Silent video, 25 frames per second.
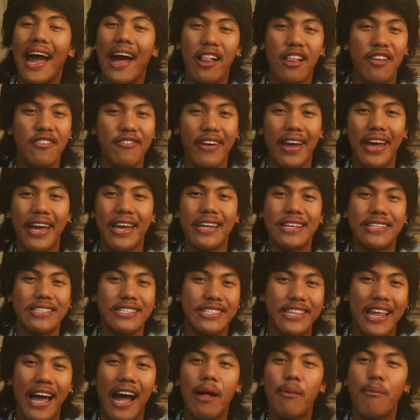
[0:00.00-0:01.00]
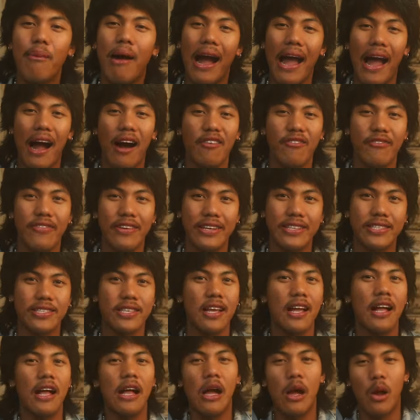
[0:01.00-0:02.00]
elevate and style my outfits
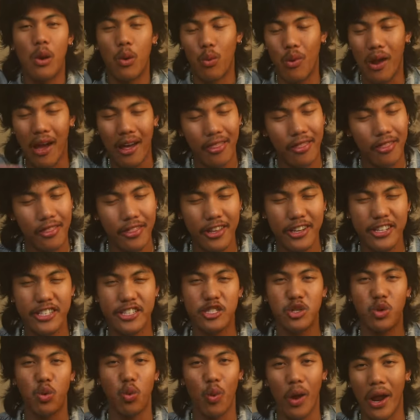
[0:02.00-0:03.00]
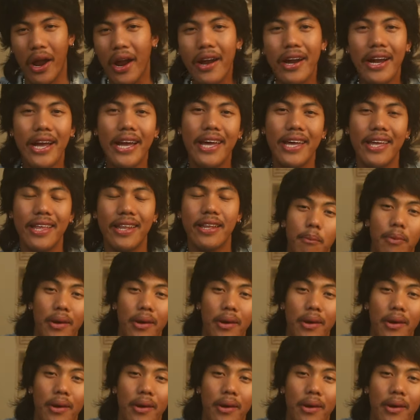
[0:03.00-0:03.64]
rather than just wearing it.